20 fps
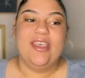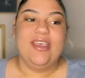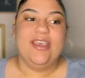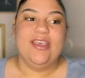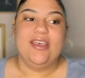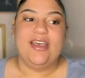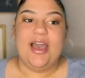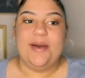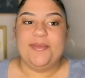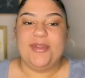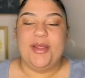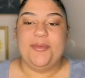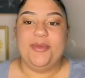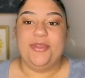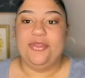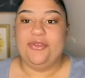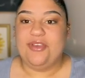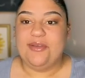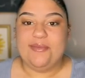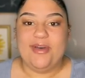coming up in
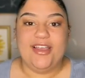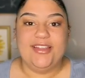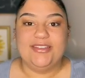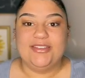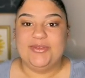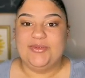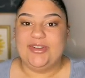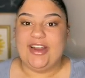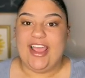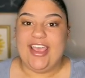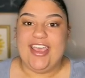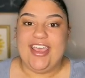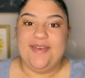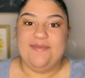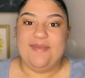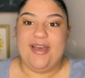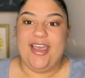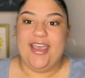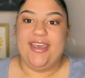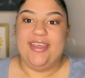3 months when I hit
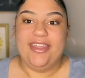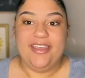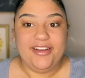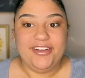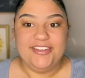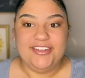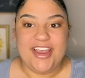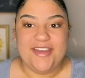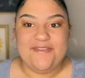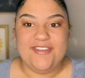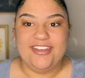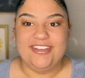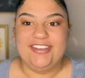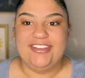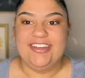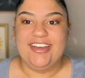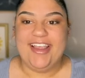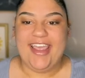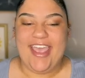my third trimester,